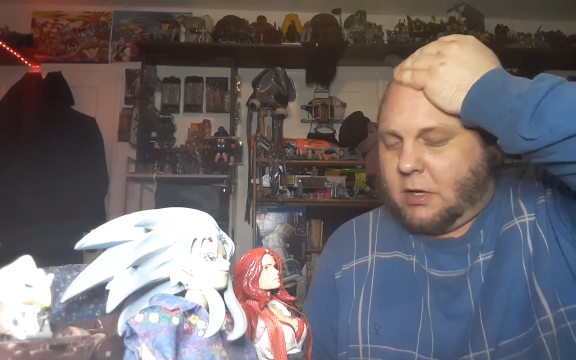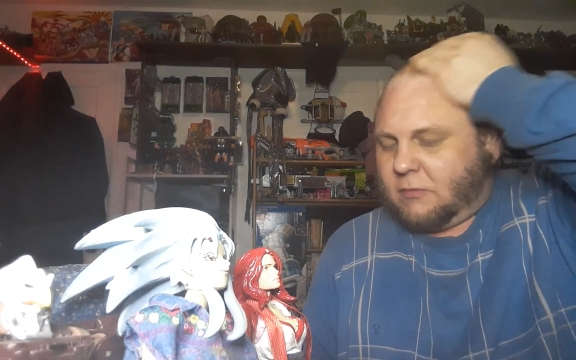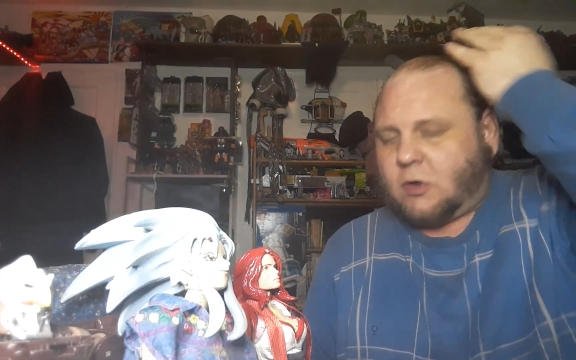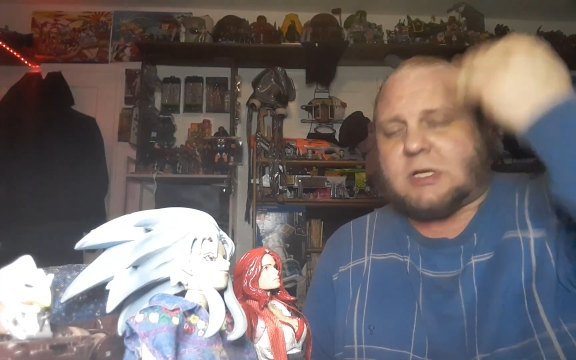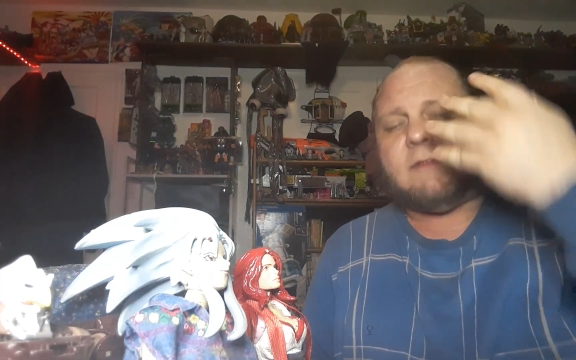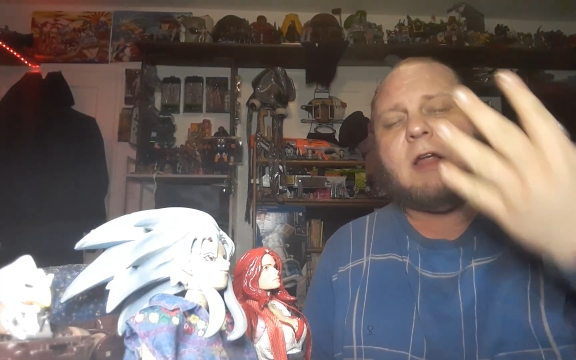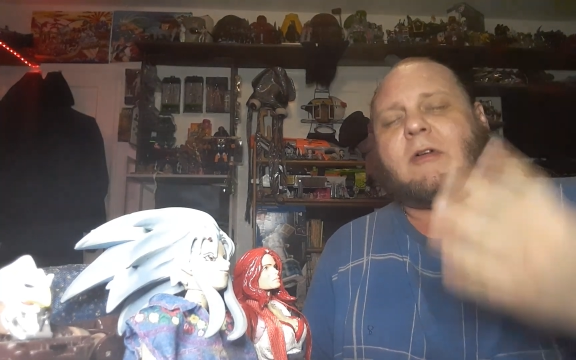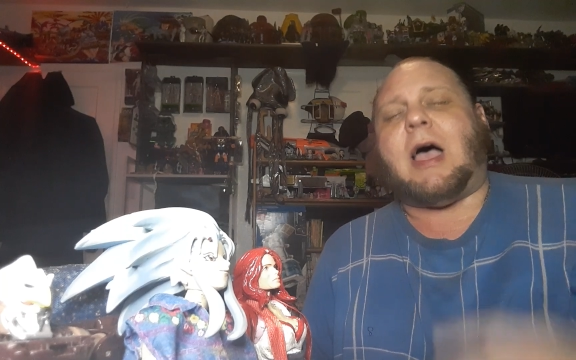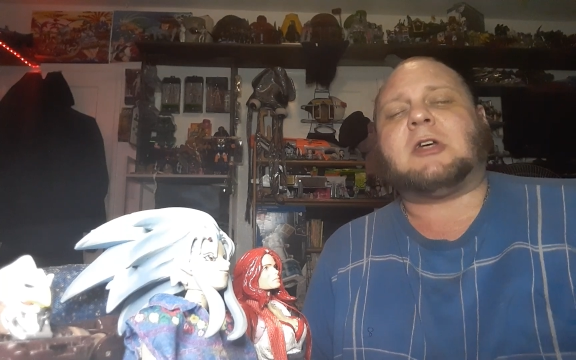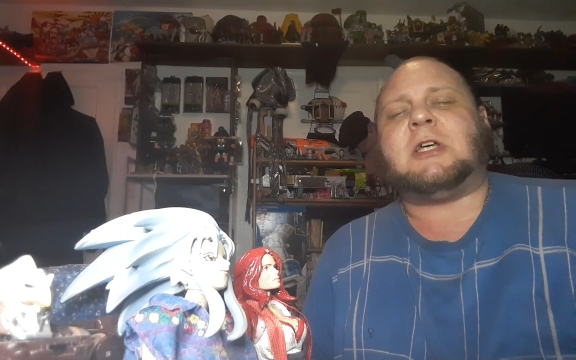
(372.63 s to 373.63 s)
Of course, I've
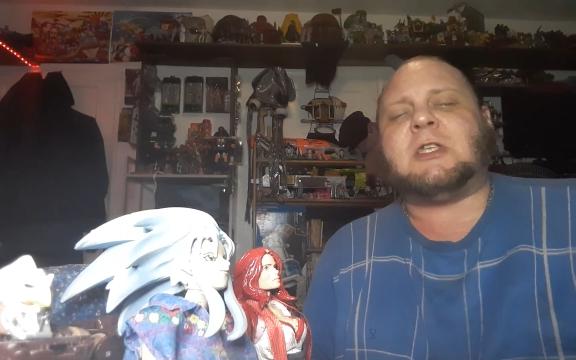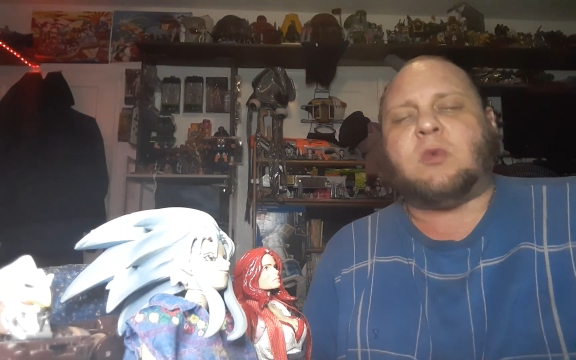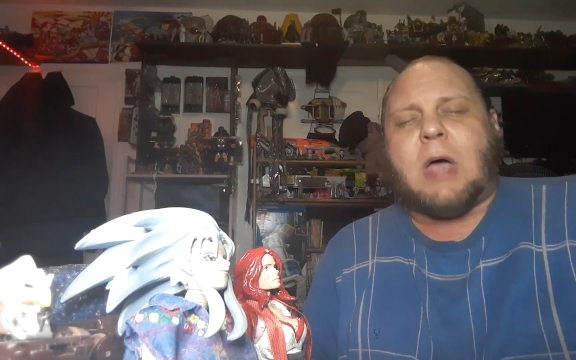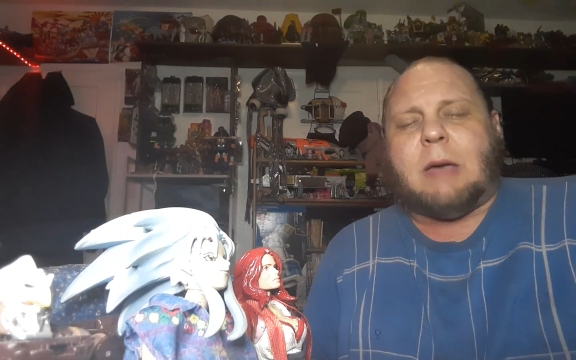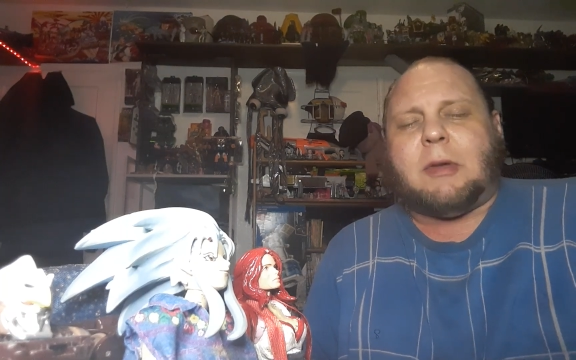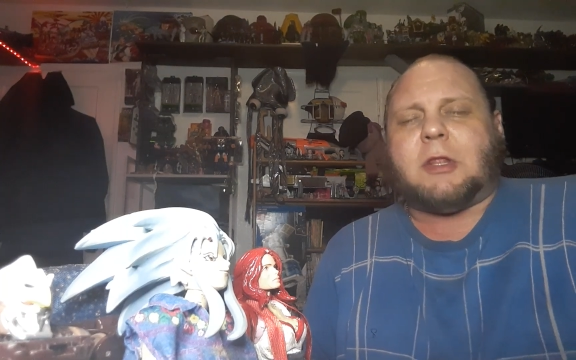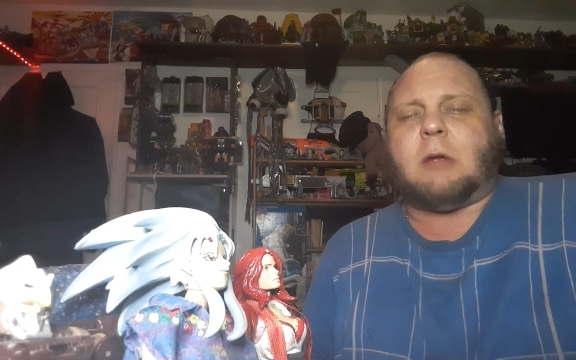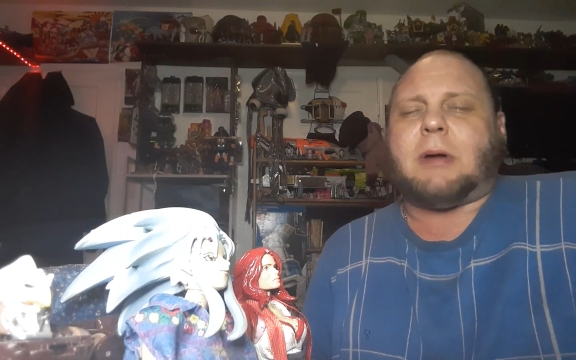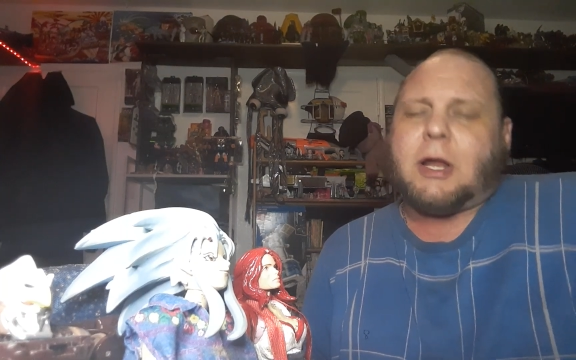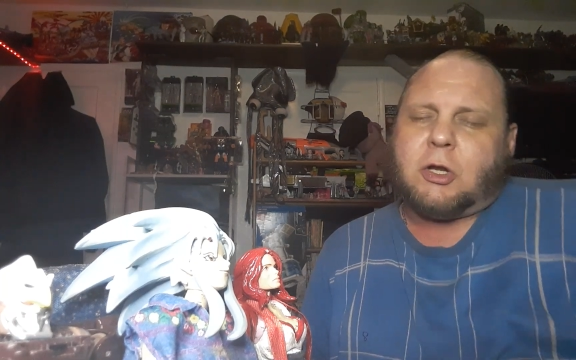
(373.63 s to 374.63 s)
never actually swam in there,
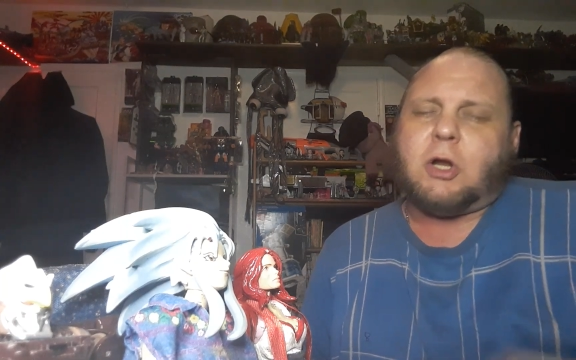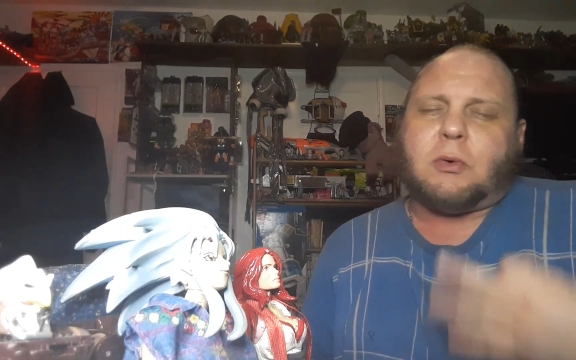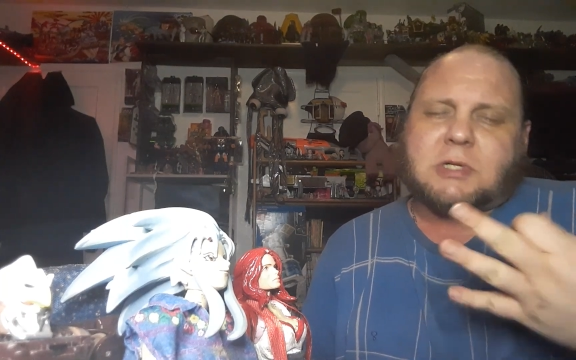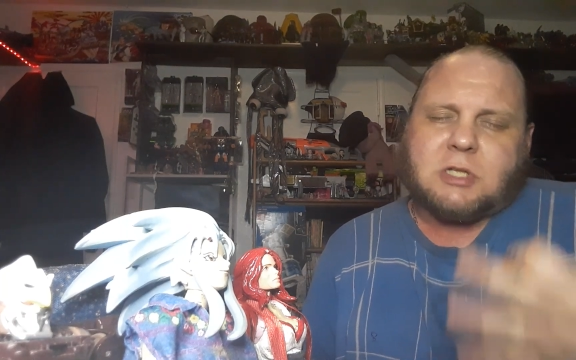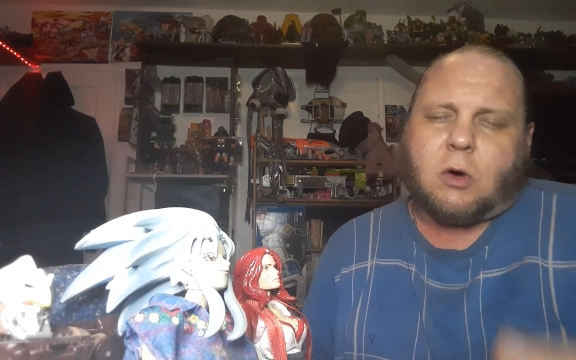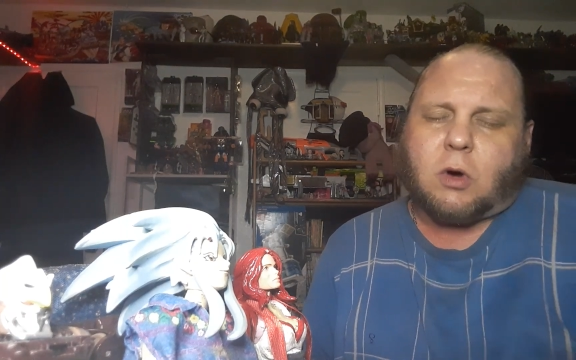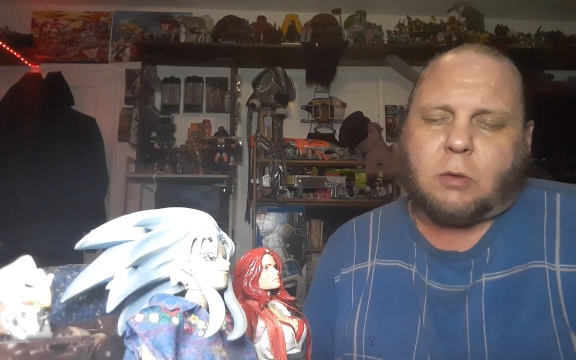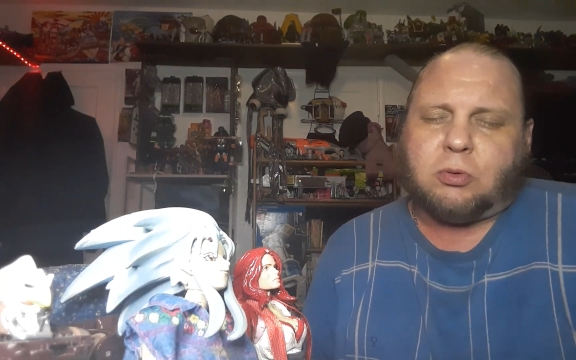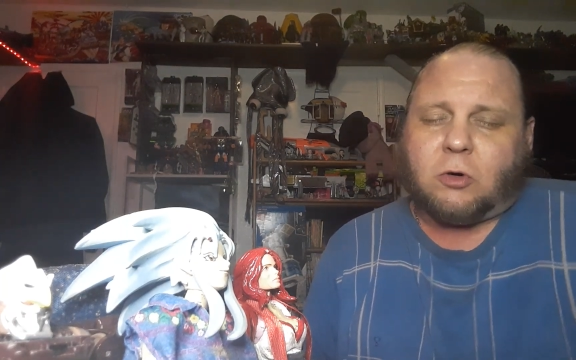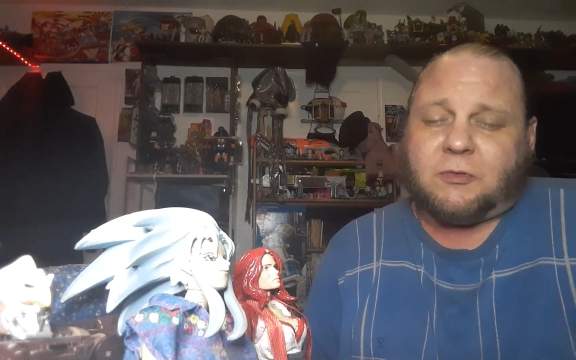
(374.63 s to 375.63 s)
but I do know what a saltwater
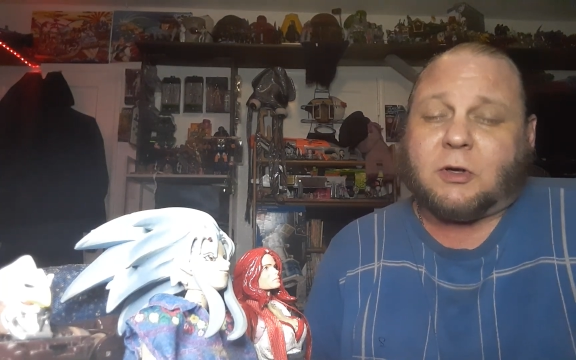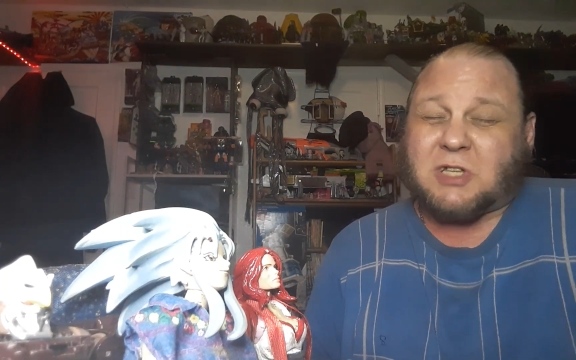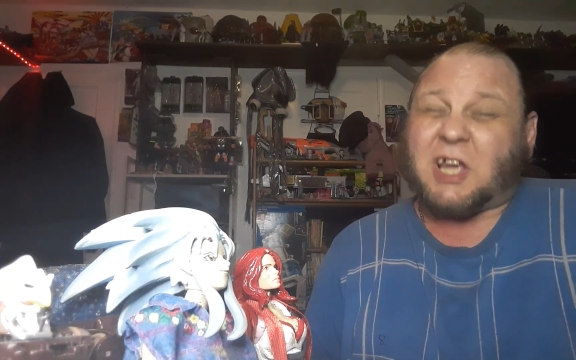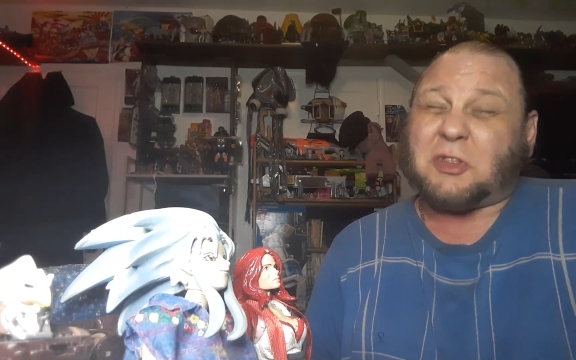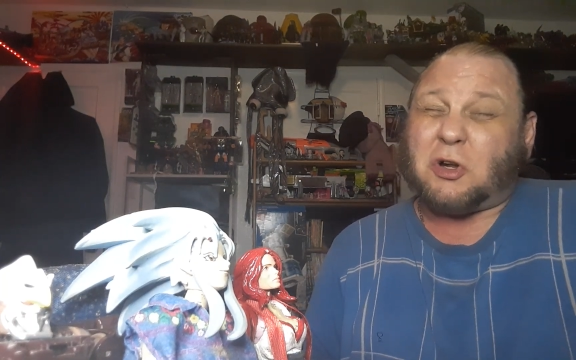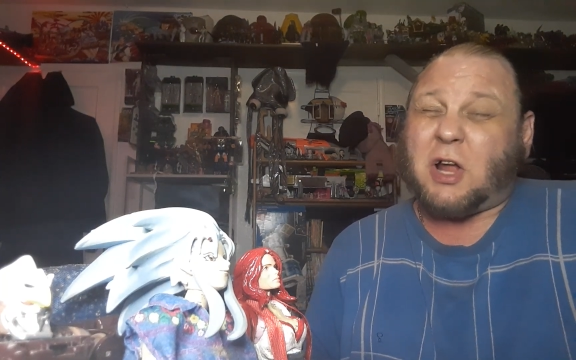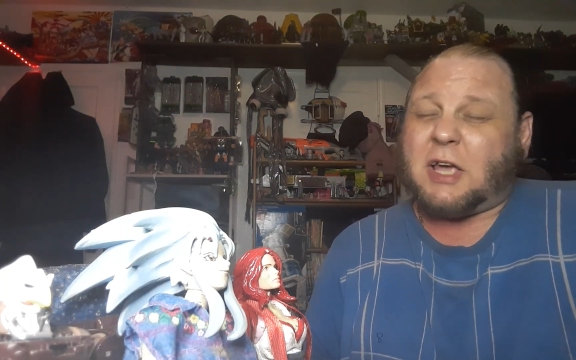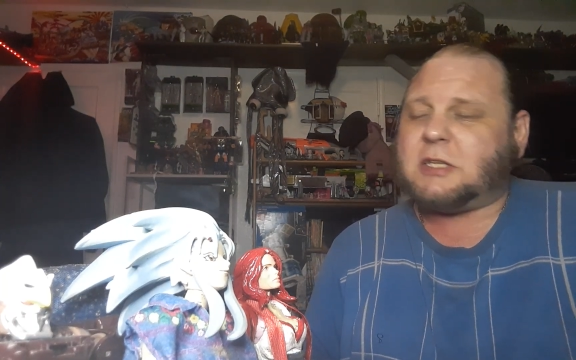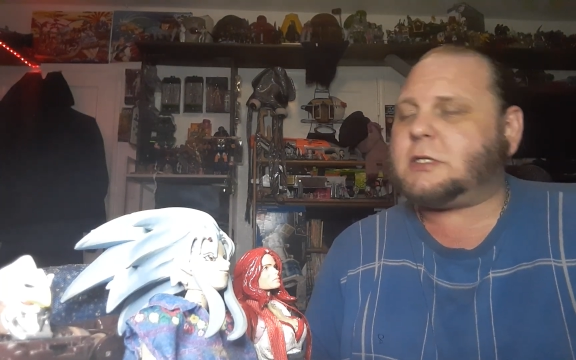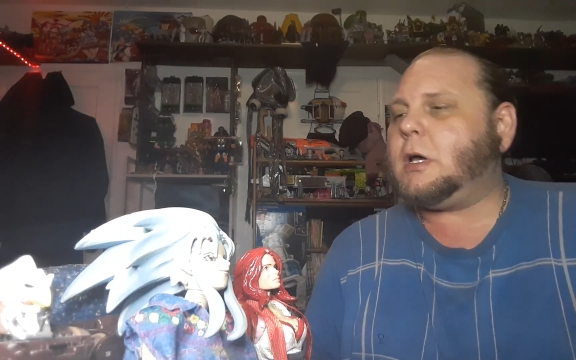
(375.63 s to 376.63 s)
pool feels like, and they're
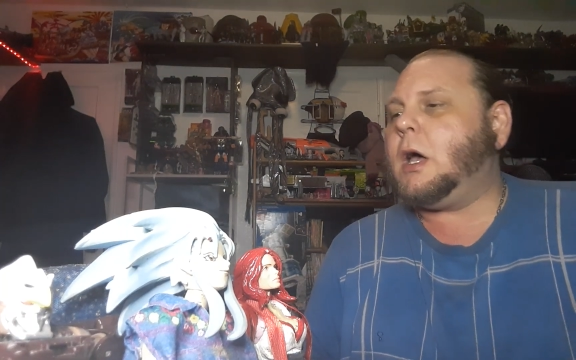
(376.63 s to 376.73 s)
nice.